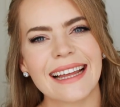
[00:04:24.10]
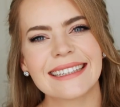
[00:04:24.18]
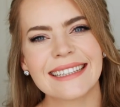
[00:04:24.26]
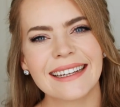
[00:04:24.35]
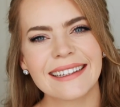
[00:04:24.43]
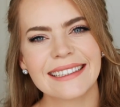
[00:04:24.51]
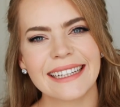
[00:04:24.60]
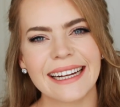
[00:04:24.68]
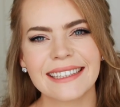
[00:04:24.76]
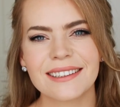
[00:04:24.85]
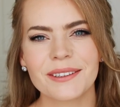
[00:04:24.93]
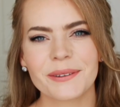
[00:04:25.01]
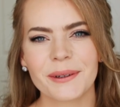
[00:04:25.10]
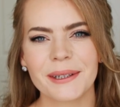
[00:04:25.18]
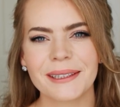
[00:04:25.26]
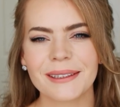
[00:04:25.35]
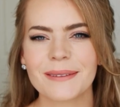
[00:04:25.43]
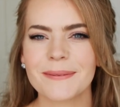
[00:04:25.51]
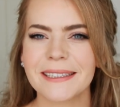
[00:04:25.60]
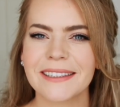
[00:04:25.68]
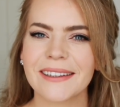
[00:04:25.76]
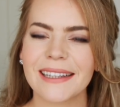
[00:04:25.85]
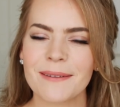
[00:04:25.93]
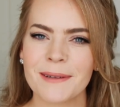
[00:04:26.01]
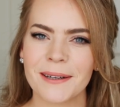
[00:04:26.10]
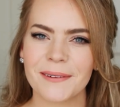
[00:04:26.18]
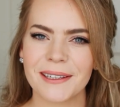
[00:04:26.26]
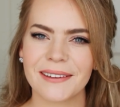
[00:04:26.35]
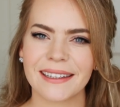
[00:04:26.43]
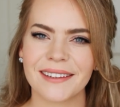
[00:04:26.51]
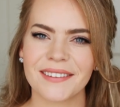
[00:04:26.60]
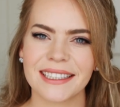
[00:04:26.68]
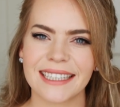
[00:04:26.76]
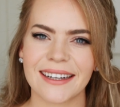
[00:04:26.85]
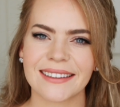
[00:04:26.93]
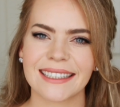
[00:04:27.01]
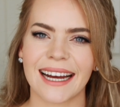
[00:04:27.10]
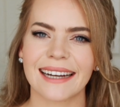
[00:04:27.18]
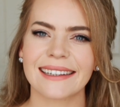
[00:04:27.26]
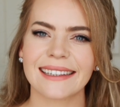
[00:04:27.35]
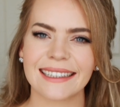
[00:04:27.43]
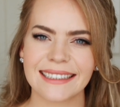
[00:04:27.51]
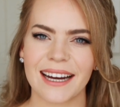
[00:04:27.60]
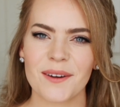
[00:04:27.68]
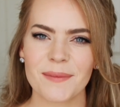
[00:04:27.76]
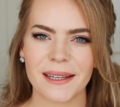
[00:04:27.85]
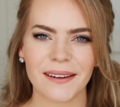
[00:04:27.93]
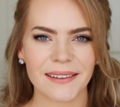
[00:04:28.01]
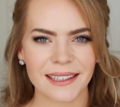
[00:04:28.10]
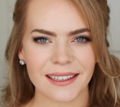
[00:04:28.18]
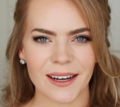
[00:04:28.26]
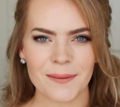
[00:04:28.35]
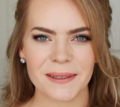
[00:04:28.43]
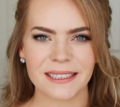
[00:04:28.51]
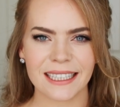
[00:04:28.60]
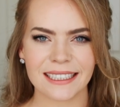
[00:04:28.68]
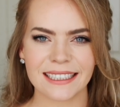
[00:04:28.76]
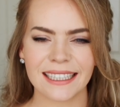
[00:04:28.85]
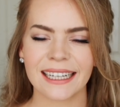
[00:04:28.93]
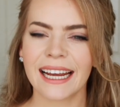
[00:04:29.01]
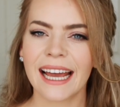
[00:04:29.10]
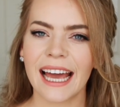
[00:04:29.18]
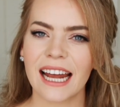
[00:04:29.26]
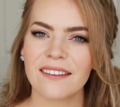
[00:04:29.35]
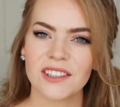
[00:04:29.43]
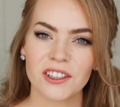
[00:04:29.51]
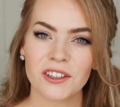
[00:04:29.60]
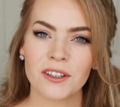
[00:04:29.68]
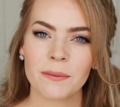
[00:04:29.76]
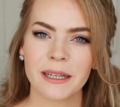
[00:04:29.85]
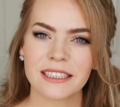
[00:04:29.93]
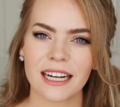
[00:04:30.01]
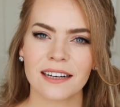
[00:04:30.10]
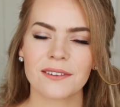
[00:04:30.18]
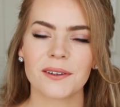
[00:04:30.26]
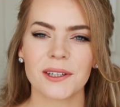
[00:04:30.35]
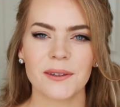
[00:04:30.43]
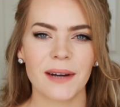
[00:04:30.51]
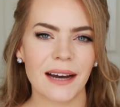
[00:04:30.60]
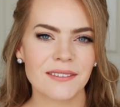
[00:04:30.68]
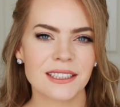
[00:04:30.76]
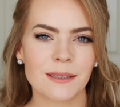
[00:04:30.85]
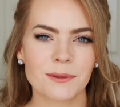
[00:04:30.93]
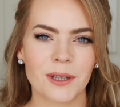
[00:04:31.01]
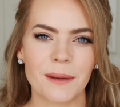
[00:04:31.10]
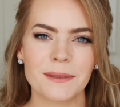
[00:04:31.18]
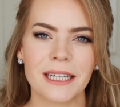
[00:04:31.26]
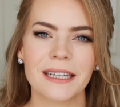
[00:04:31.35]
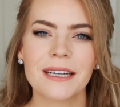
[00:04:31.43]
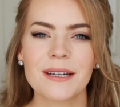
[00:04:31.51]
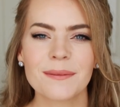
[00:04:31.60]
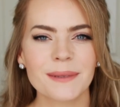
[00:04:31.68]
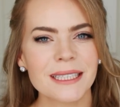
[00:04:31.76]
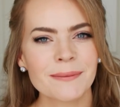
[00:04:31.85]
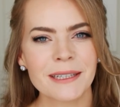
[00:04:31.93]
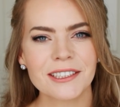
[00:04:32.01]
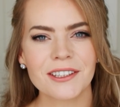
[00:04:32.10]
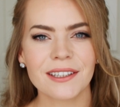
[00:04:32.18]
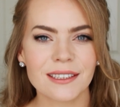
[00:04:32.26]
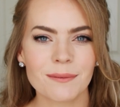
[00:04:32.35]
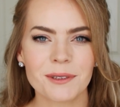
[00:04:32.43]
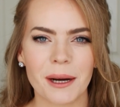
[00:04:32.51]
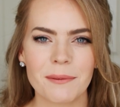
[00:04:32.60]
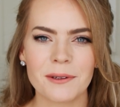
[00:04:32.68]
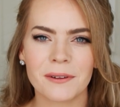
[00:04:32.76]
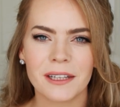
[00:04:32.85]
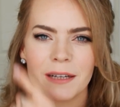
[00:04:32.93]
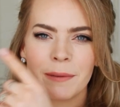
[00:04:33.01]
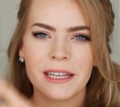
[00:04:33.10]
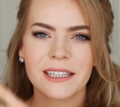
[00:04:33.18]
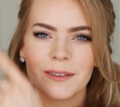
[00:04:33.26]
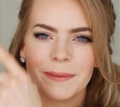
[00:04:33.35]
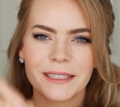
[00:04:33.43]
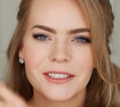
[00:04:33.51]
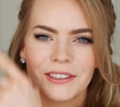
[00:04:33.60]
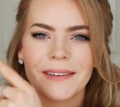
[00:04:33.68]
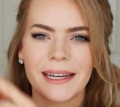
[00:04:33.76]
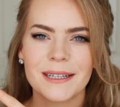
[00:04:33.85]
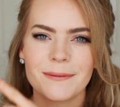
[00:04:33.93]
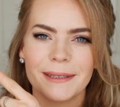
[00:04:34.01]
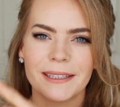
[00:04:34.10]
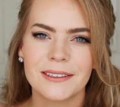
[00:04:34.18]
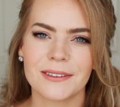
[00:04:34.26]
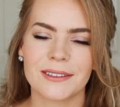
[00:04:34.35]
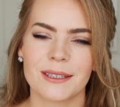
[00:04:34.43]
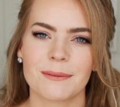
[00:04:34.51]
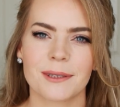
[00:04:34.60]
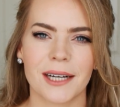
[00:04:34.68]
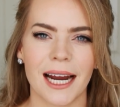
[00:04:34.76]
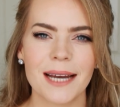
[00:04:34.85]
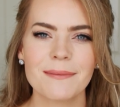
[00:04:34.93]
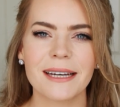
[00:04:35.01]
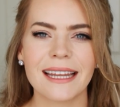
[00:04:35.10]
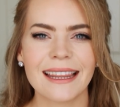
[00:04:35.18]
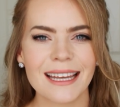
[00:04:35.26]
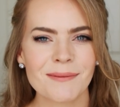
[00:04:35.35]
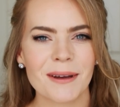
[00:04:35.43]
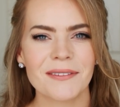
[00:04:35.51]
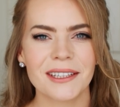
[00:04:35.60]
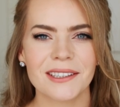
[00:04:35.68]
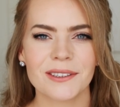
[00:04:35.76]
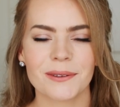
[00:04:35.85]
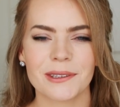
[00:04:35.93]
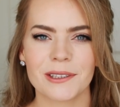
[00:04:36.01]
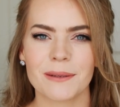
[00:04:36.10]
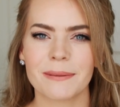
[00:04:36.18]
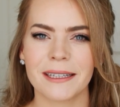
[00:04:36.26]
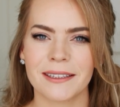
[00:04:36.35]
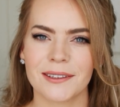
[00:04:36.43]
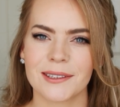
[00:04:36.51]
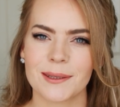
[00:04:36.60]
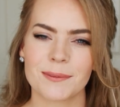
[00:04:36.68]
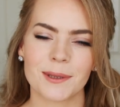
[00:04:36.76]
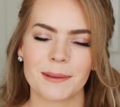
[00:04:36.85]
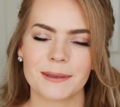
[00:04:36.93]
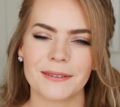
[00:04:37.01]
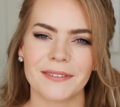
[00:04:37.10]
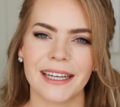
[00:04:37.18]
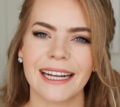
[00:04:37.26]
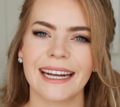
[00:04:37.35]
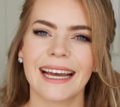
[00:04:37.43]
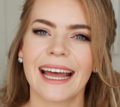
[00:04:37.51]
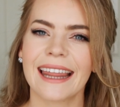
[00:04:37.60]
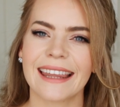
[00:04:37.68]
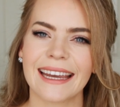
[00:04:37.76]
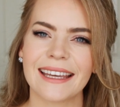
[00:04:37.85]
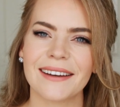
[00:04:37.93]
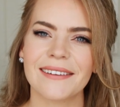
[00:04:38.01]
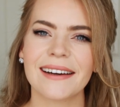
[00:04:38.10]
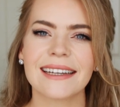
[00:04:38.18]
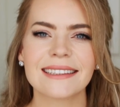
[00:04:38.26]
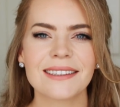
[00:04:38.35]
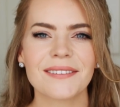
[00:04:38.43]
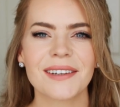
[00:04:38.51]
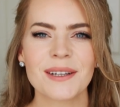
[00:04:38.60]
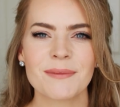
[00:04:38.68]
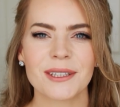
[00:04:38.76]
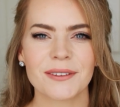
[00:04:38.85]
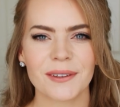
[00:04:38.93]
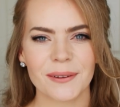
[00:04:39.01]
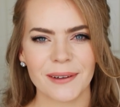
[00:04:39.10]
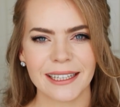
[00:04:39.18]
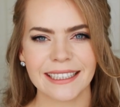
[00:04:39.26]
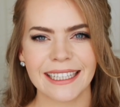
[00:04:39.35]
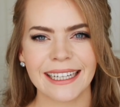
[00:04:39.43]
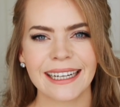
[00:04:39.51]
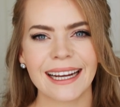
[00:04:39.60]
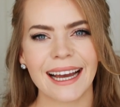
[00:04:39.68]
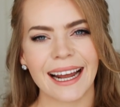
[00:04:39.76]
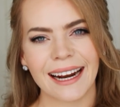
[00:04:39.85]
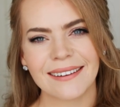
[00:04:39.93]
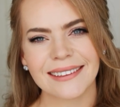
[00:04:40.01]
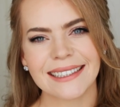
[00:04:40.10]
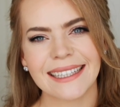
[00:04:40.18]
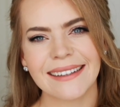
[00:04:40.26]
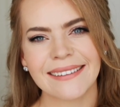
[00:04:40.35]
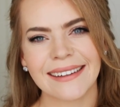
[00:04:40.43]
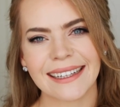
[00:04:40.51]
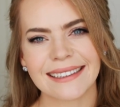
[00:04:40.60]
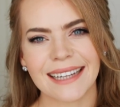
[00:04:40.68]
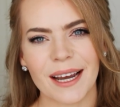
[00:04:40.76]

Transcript: that's the end of today's tutorial. Be sure to let me know what you think of this hairstyle down below in the comments section. And if you're new to my channel or you haven't subscribed yet, please make sure to subscribe. You can click my little picture right up here to subscribe. Then my videos will show up in your subscription feed. Thank you so very much for watching and I will see you next